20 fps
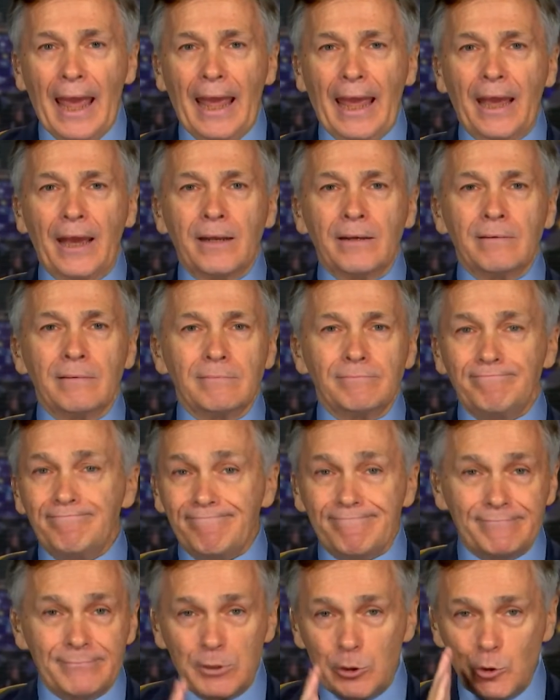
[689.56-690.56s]
And
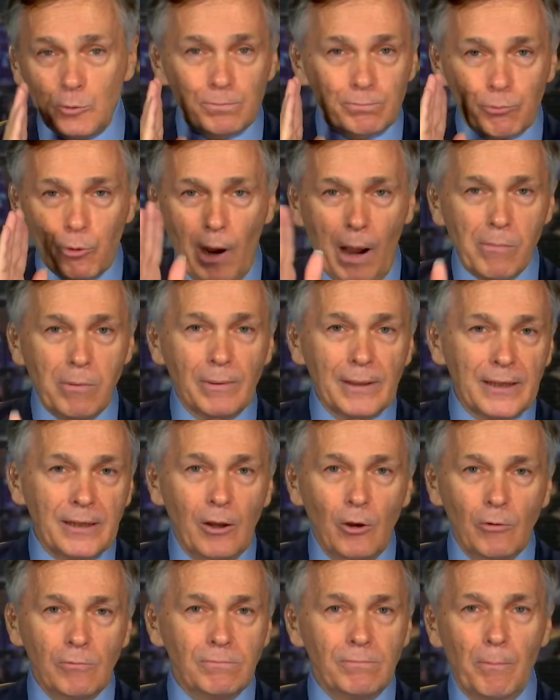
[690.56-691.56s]
you probably
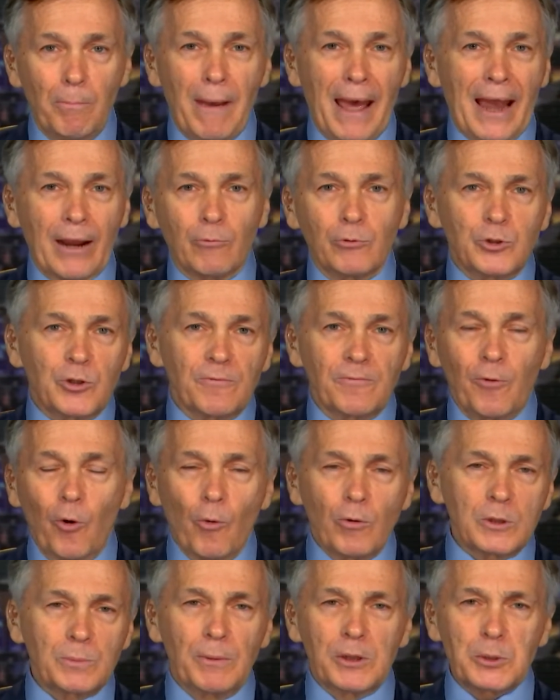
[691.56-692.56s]
know backwards and
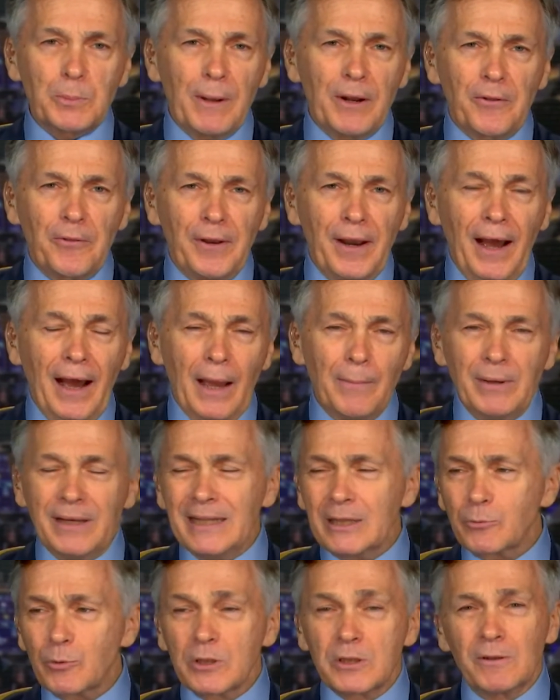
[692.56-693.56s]
forwards much better than I,
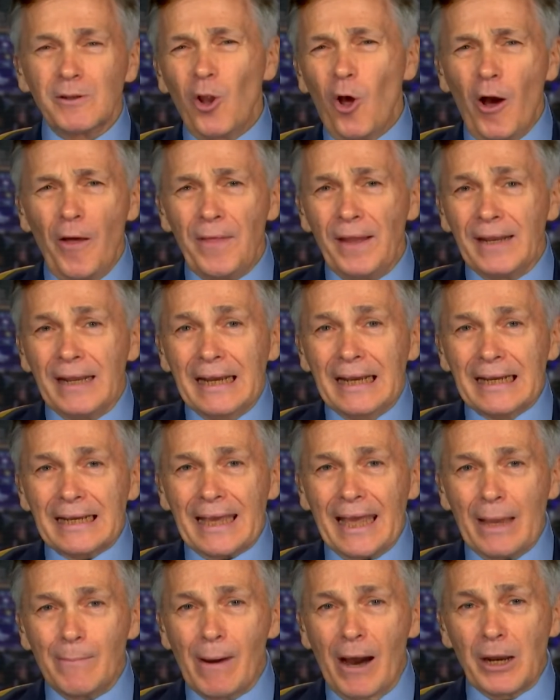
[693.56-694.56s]
but this was a law that
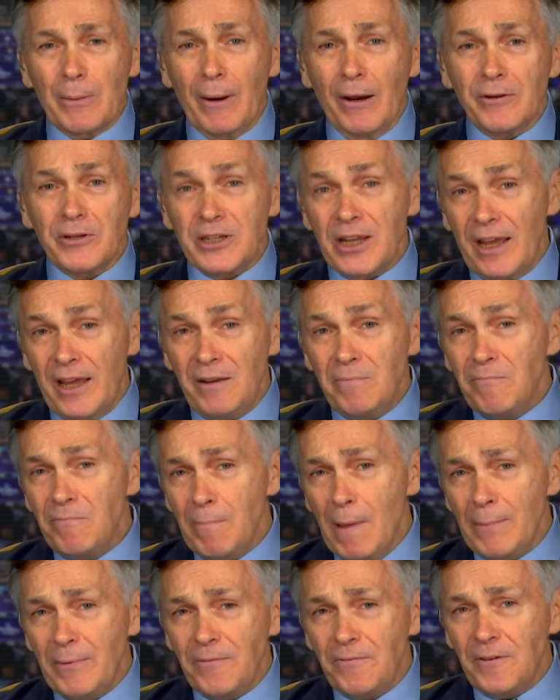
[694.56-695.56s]
came out about
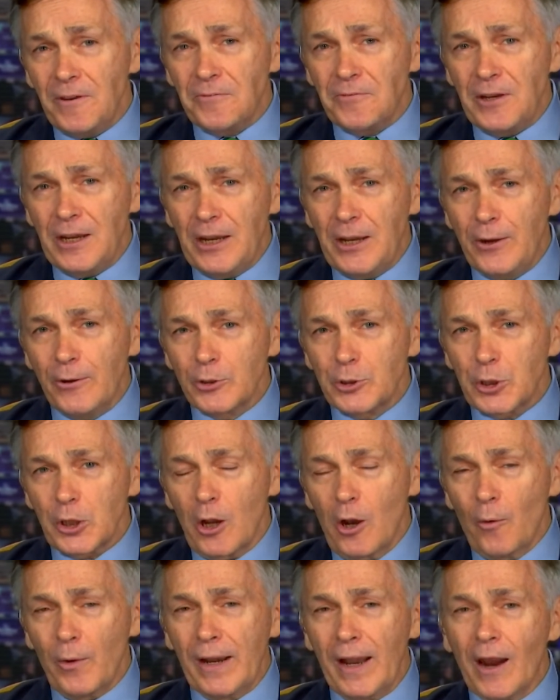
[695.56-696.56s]
10, maybe 15 years
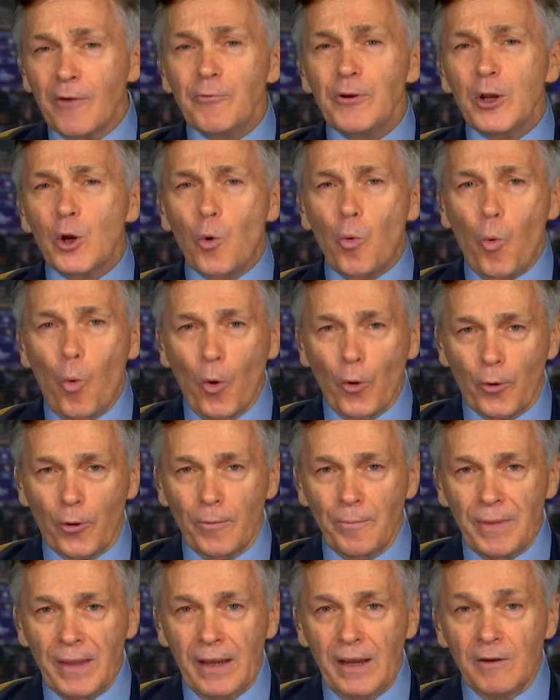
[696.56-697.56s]
ago. And every
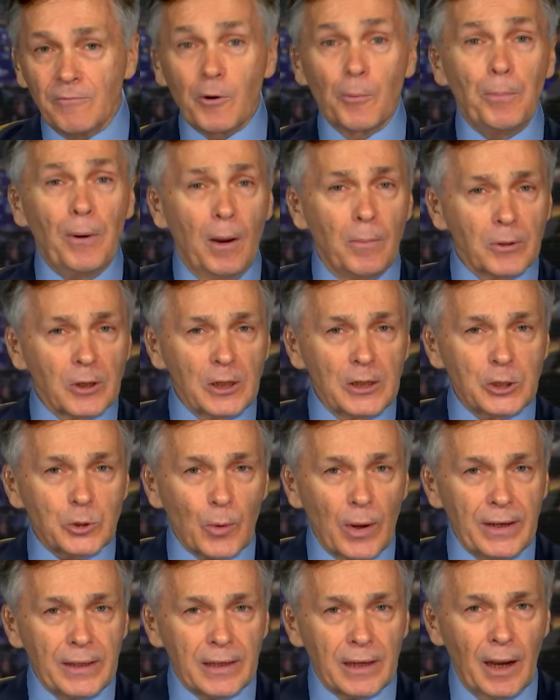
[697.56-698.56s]
quarter for publicly
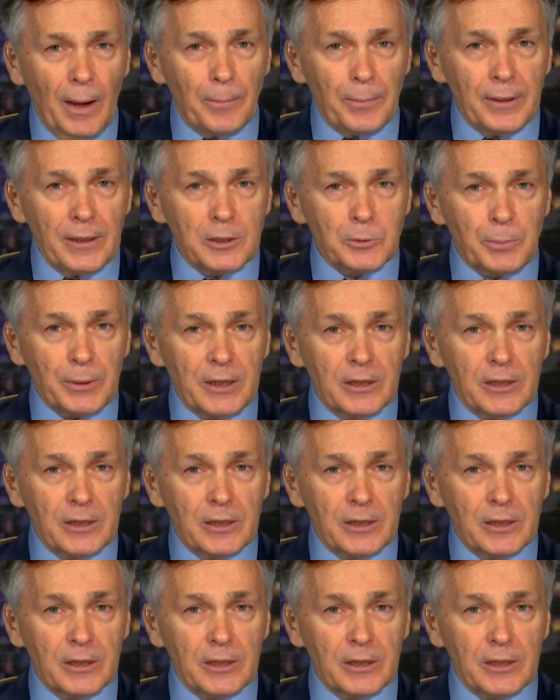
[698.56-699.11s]
traded companies,